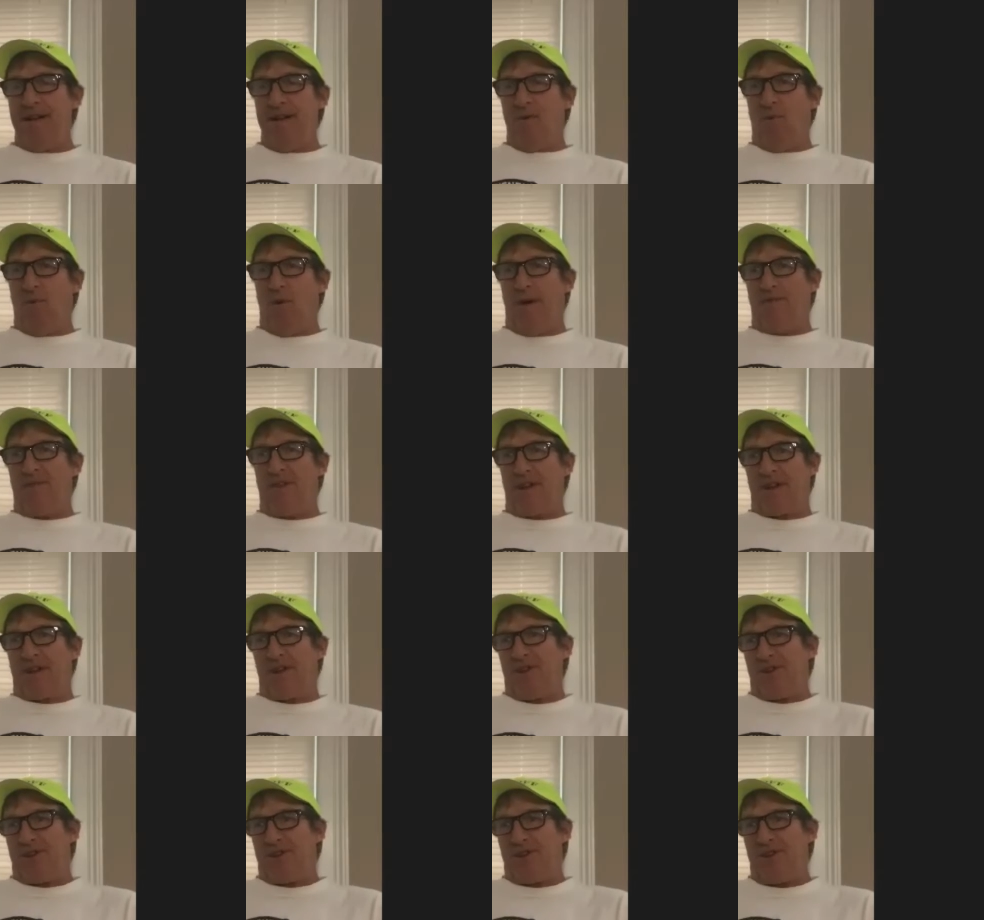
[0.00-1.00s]
What they're
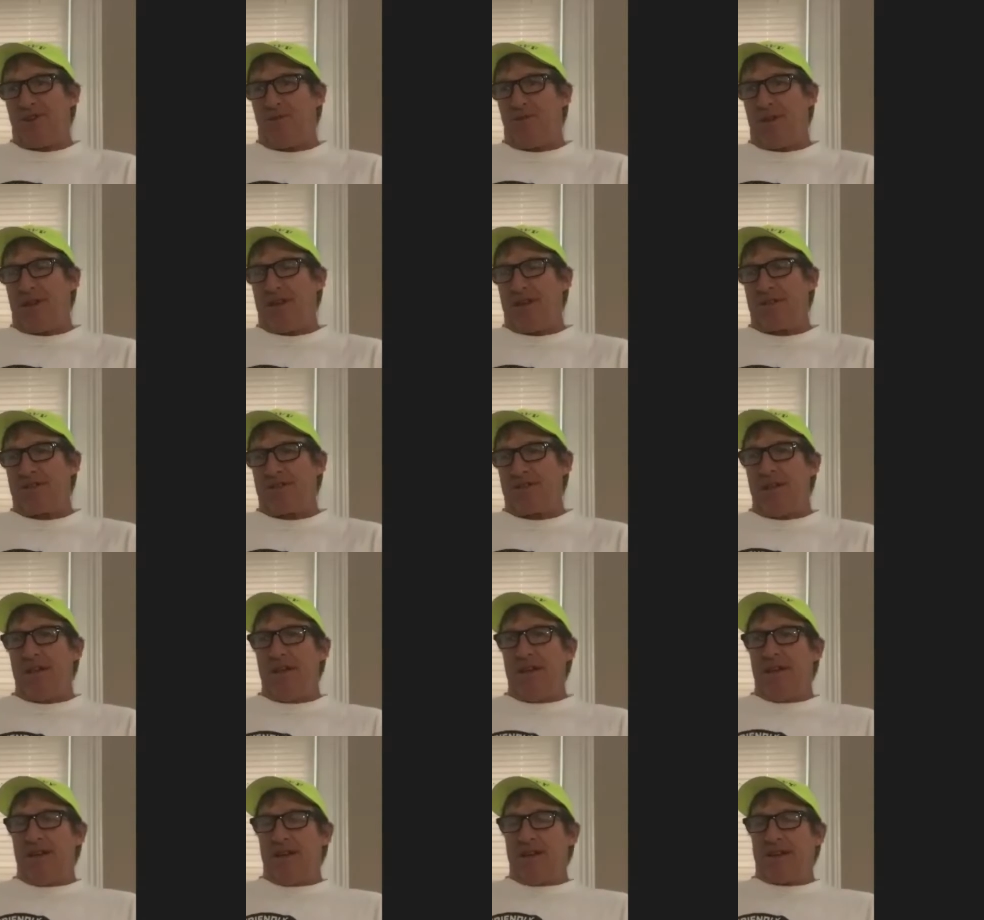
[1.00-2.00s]
going to do is
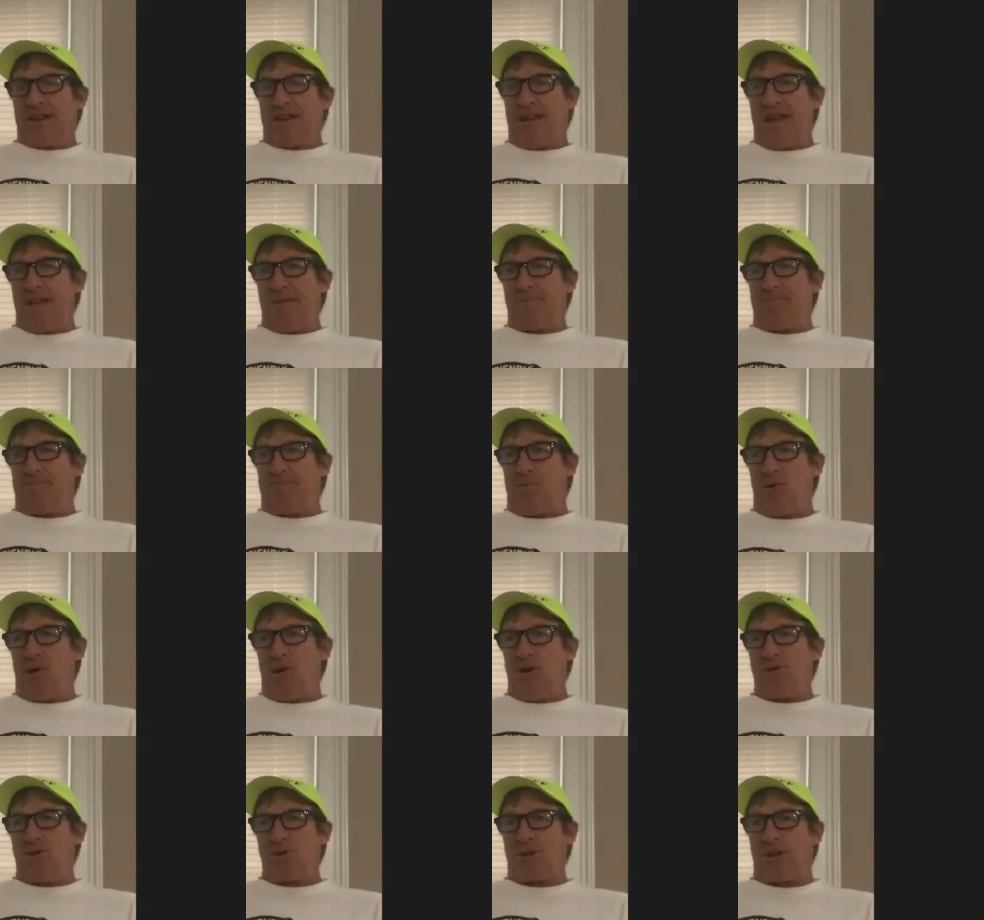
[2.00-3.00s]
get
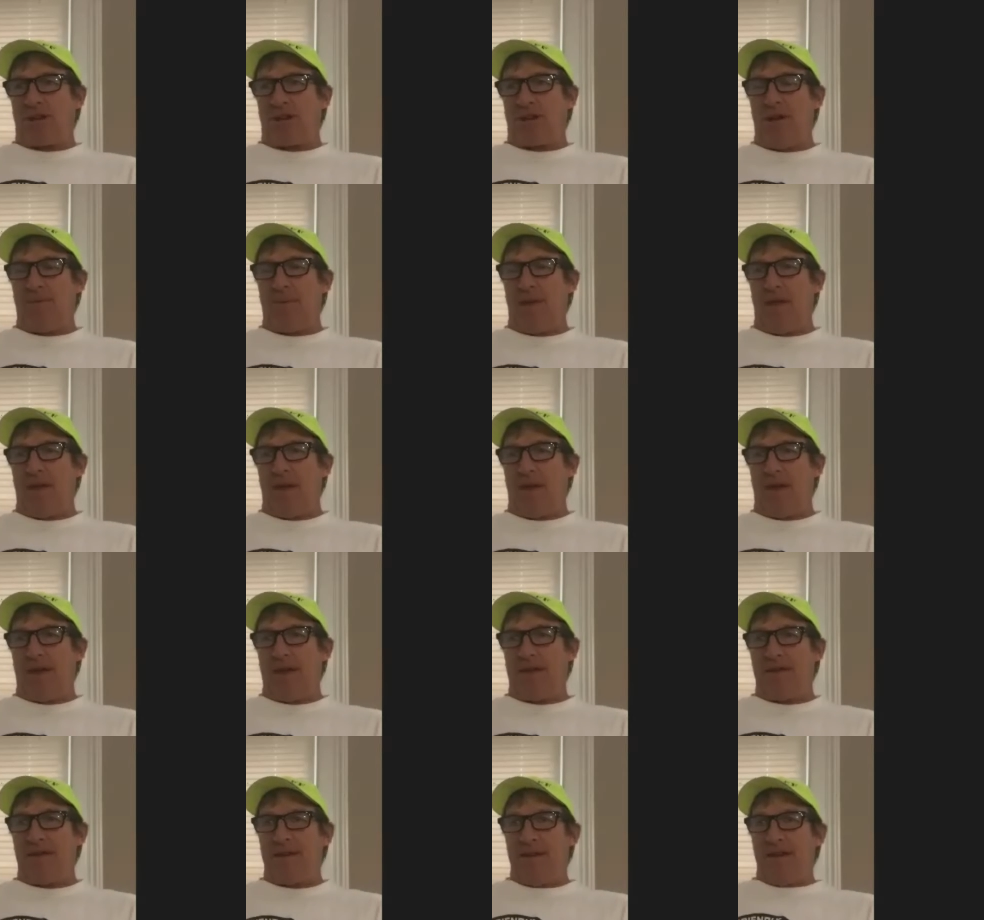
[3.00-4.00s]
pros to come
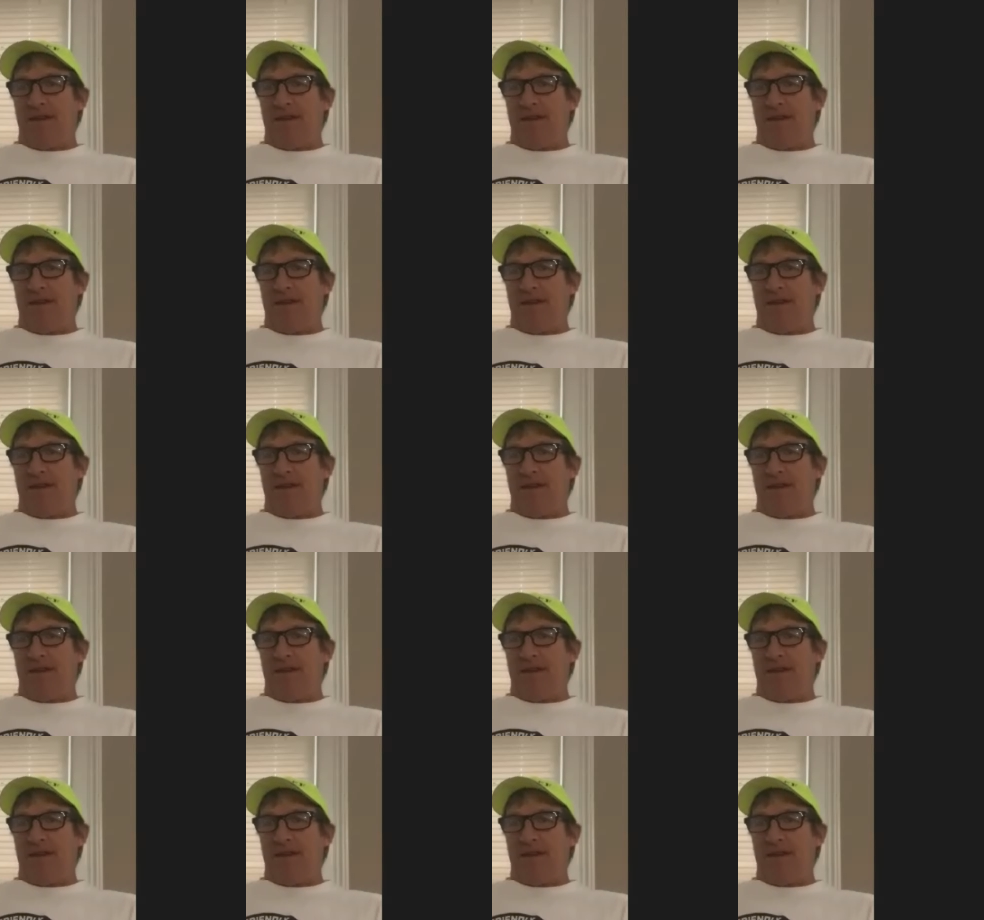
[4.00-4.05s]
in,